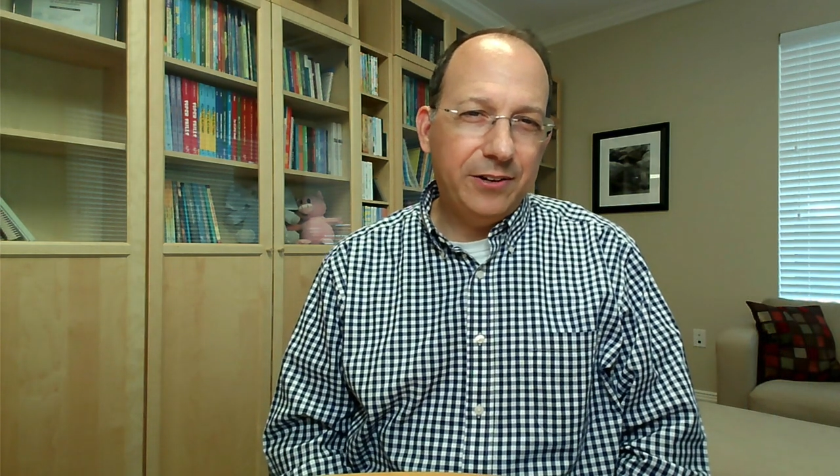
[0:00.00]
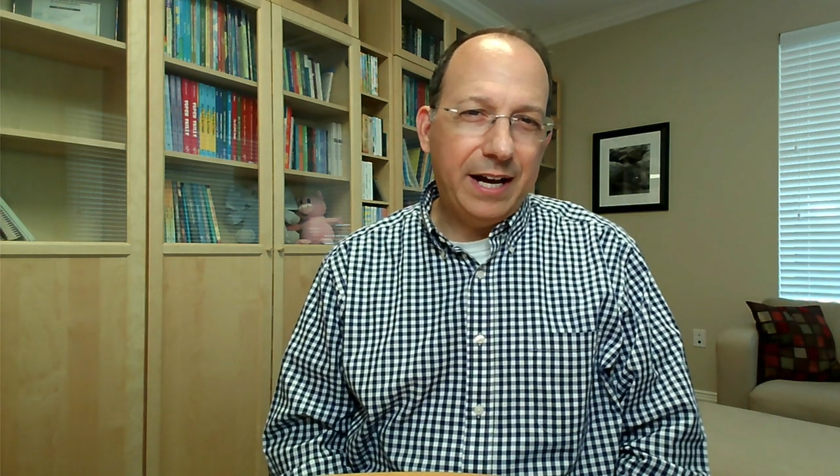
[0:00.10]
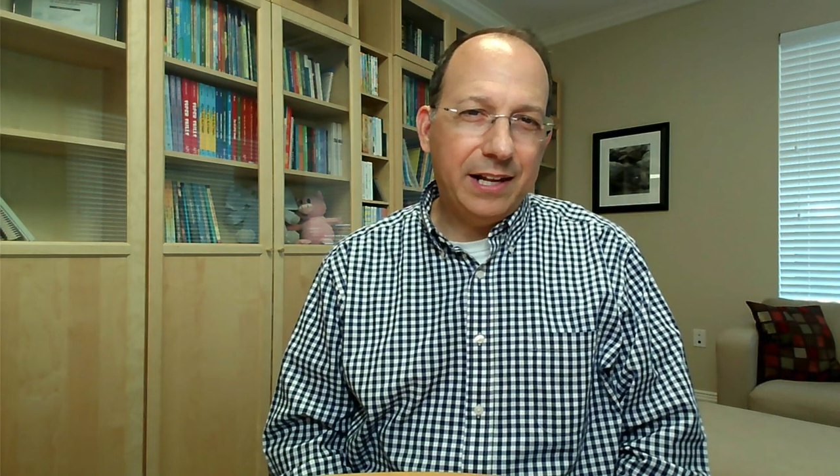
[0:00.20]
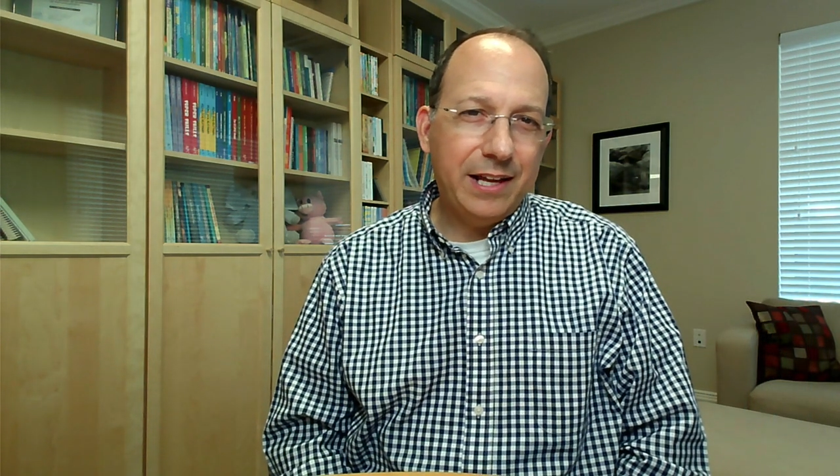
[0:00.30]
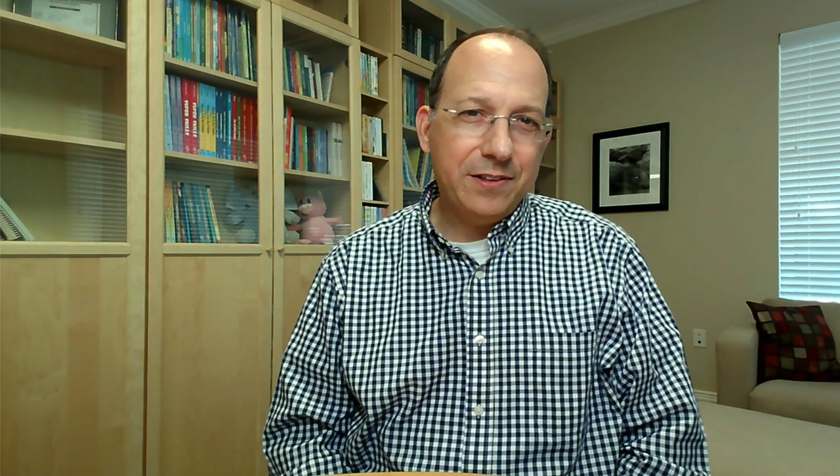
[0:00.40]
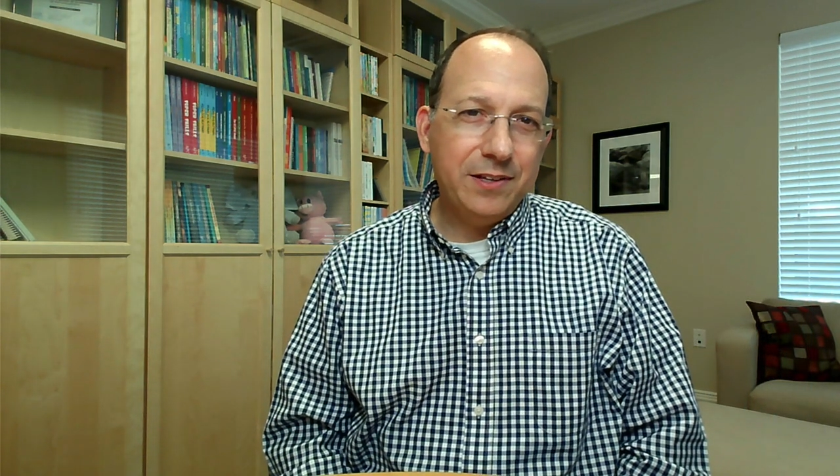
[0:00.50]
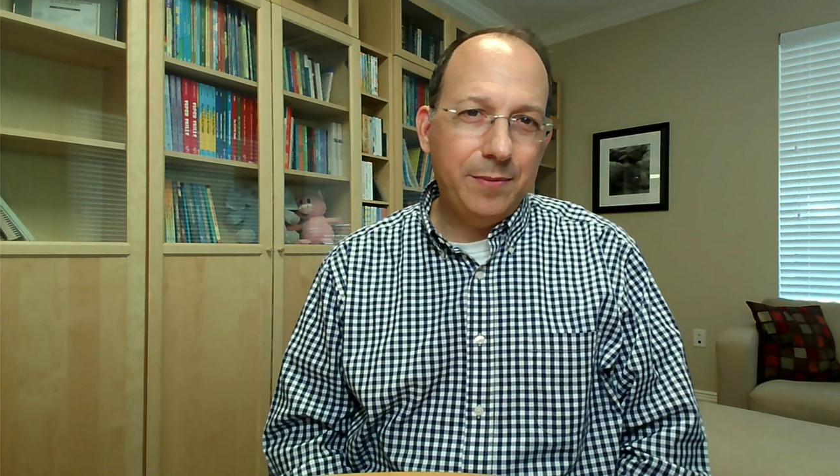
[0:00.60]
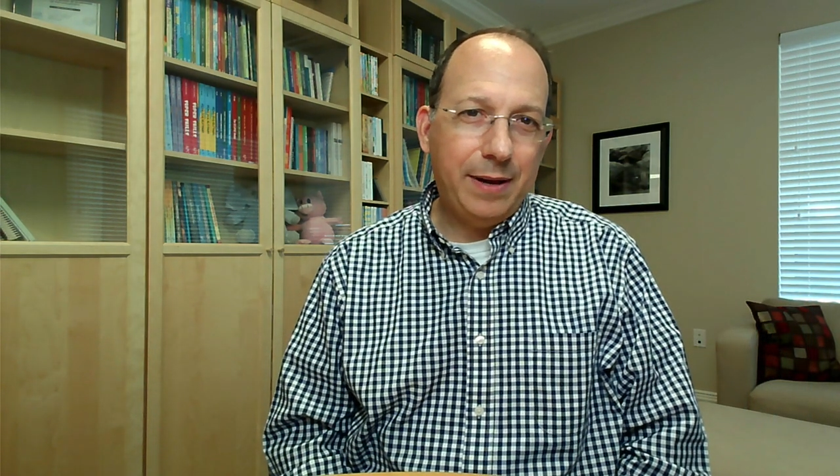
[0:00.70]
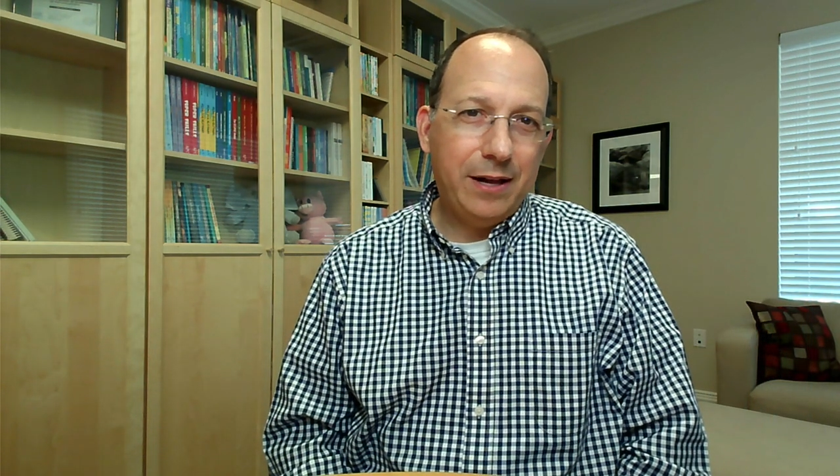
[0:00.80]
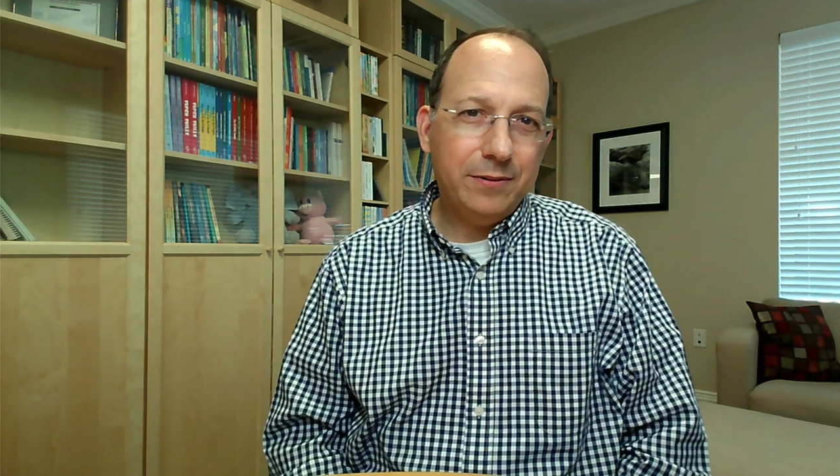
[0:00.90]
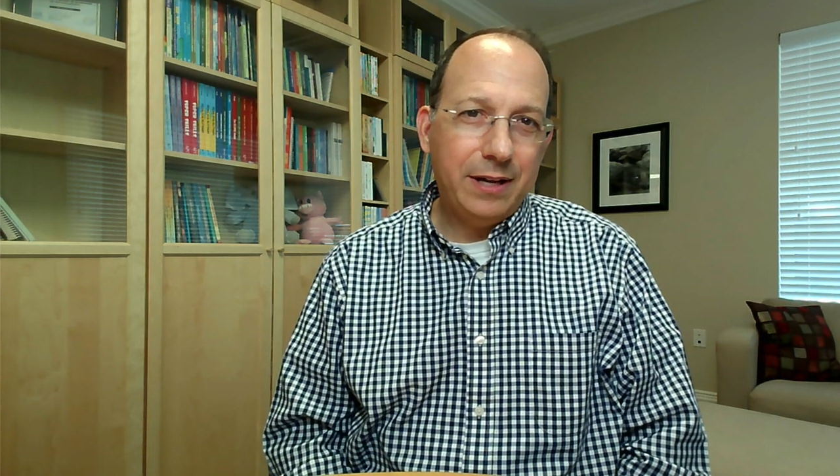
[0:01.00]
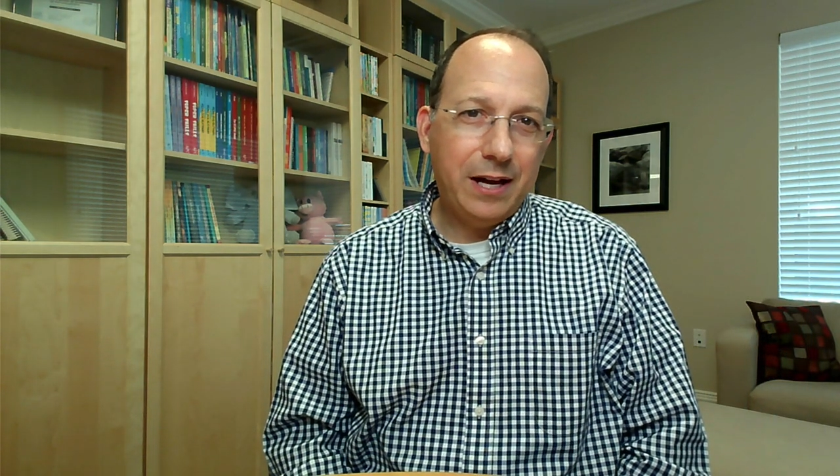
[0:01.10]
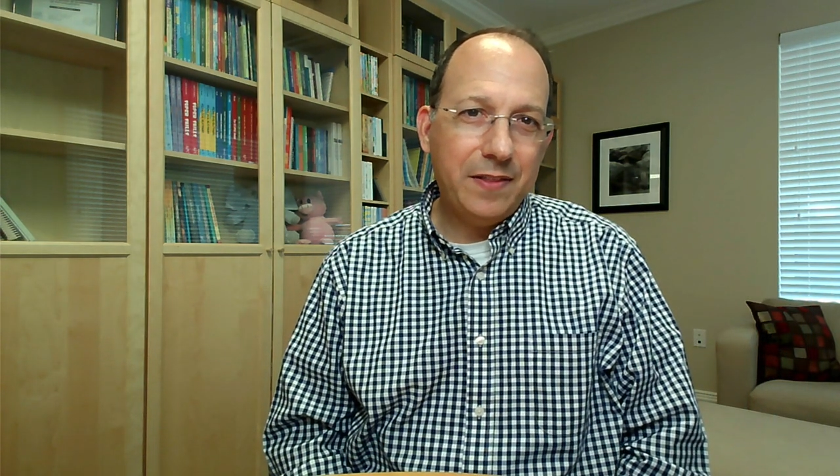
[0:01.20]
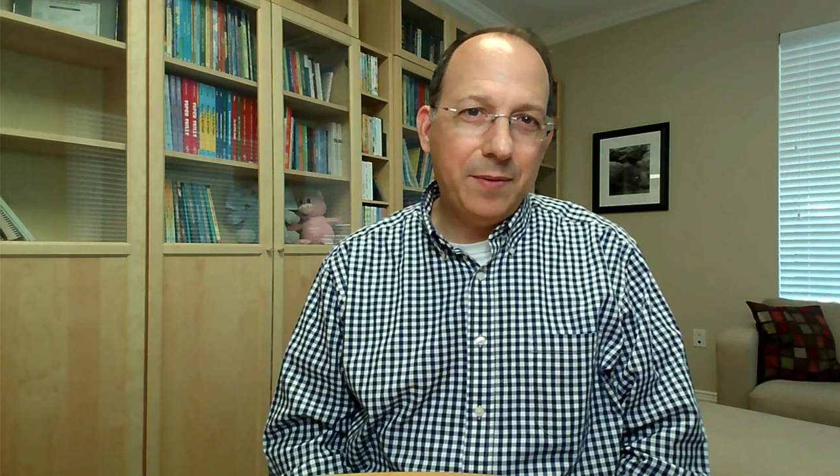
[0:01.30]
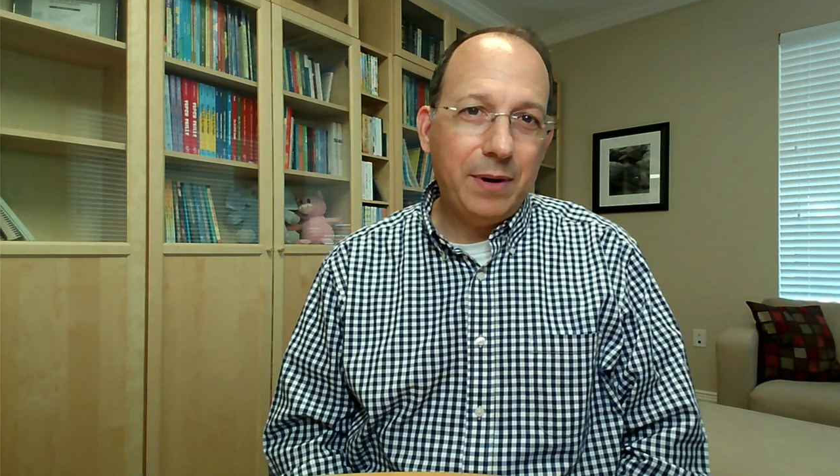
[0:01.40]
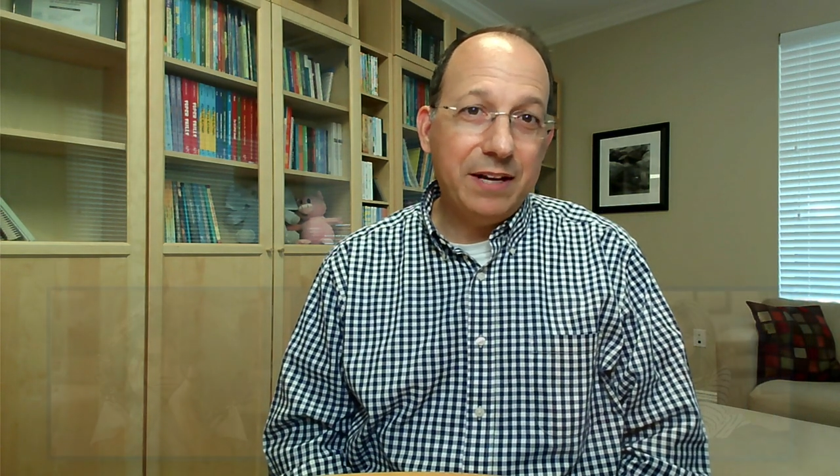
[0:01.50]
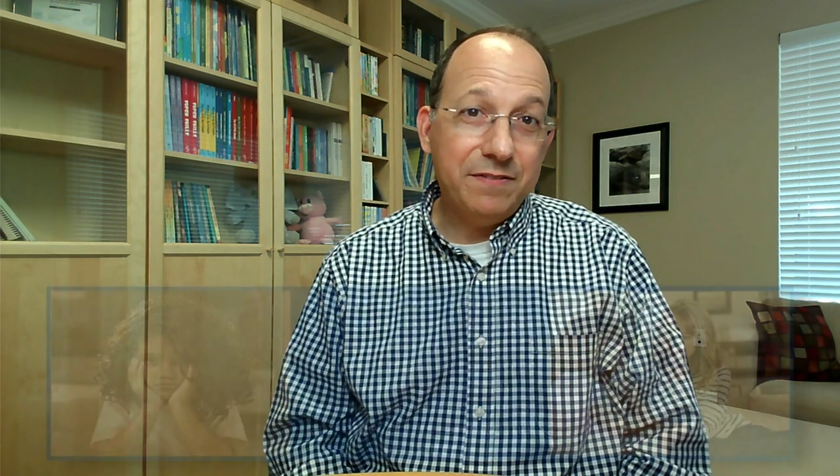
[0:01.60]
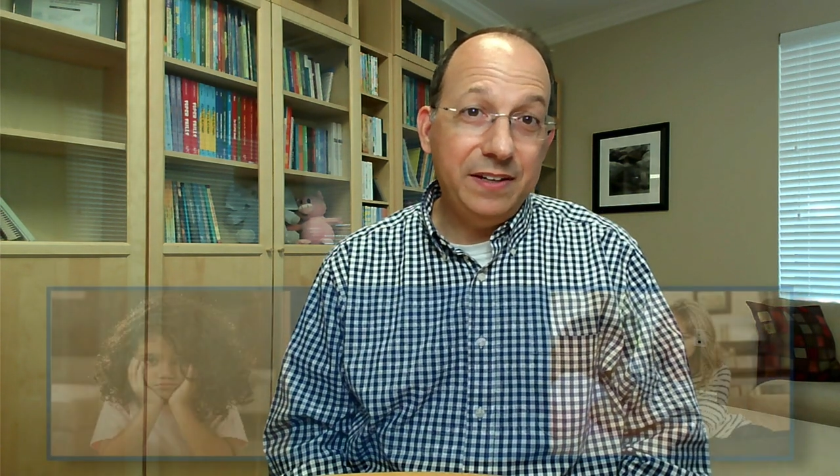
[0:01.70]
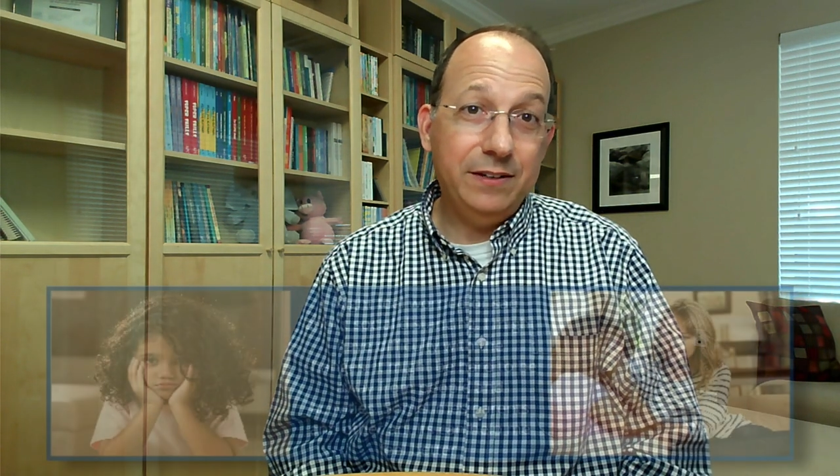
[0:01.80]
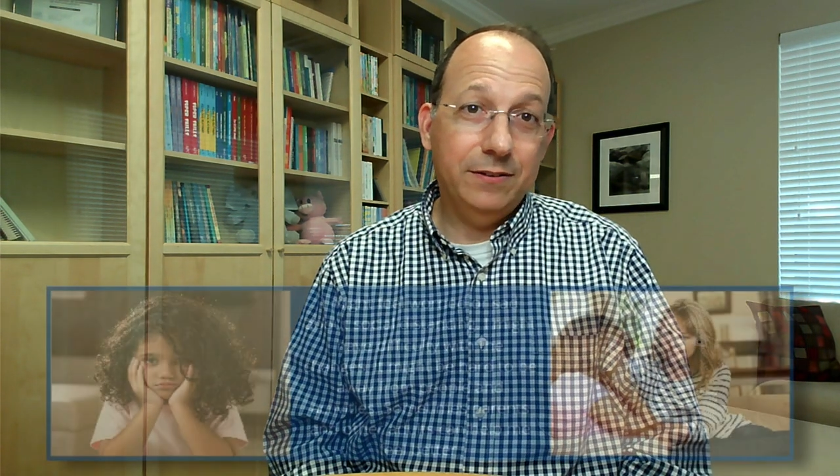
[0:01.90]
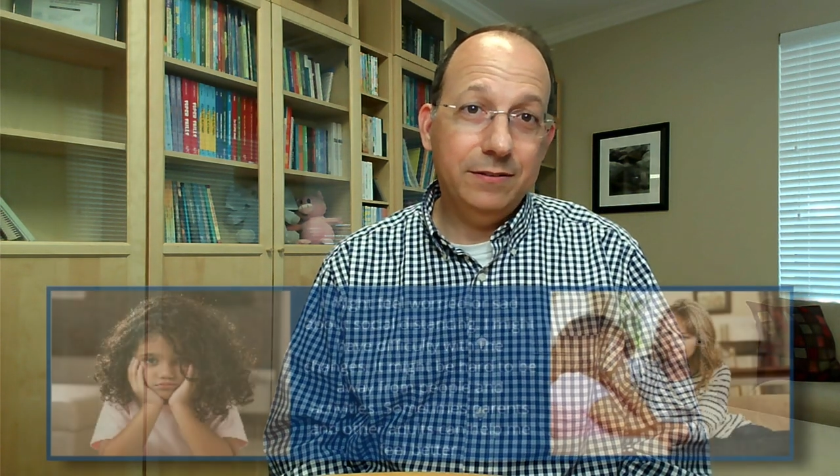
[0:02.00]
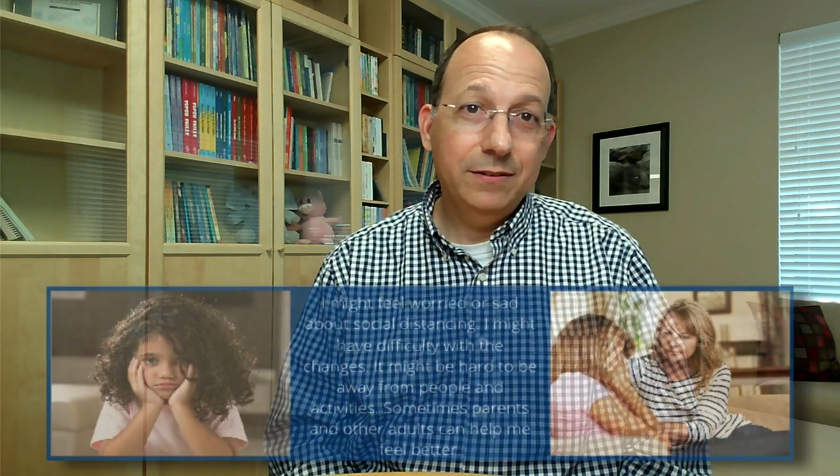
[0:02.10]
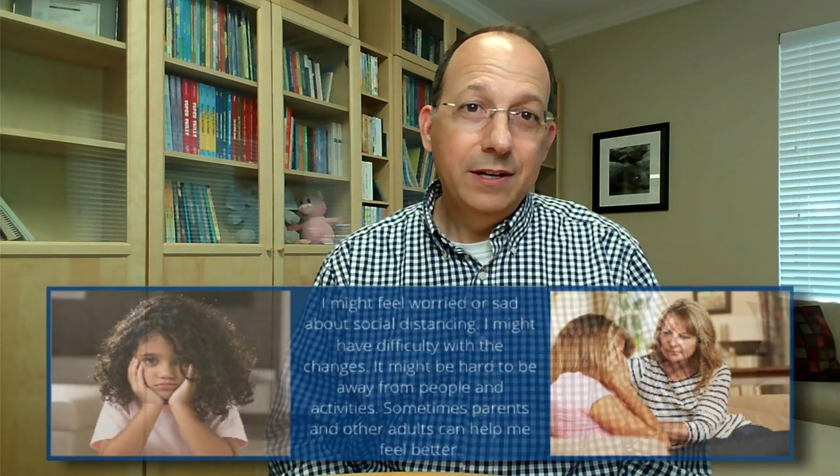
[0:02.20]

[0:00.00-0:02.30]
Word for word: adolescent about how they might feel.